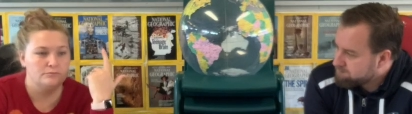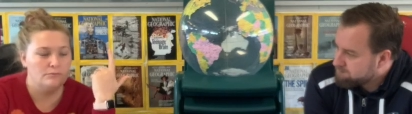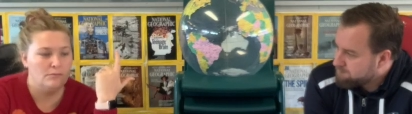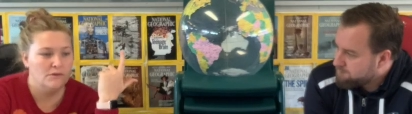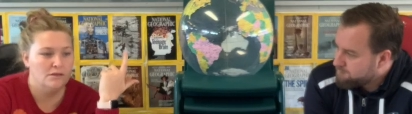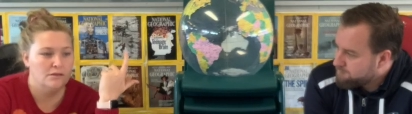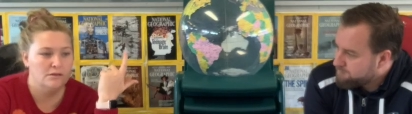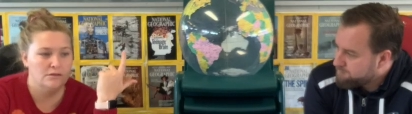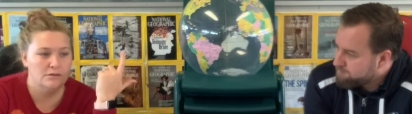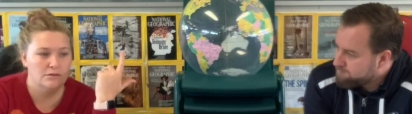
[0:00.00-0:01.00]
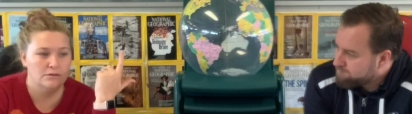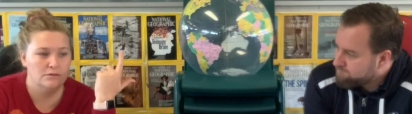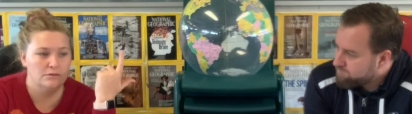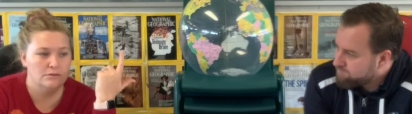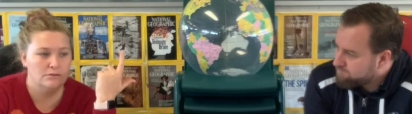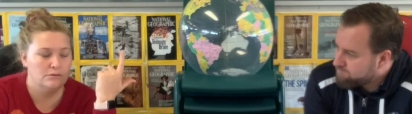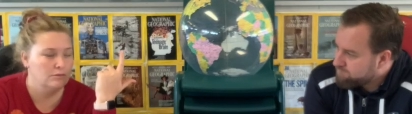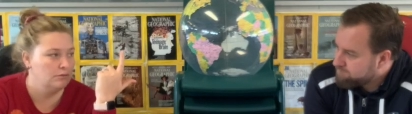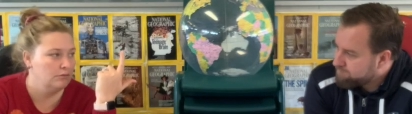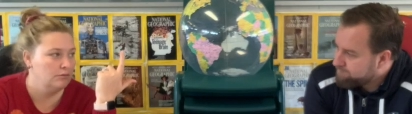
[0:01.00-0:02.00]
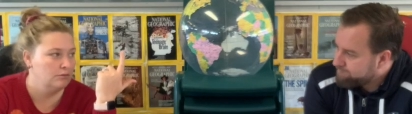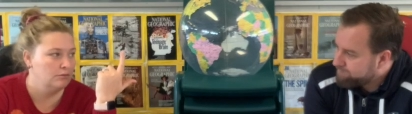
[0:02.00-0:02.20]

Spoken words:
[no speech]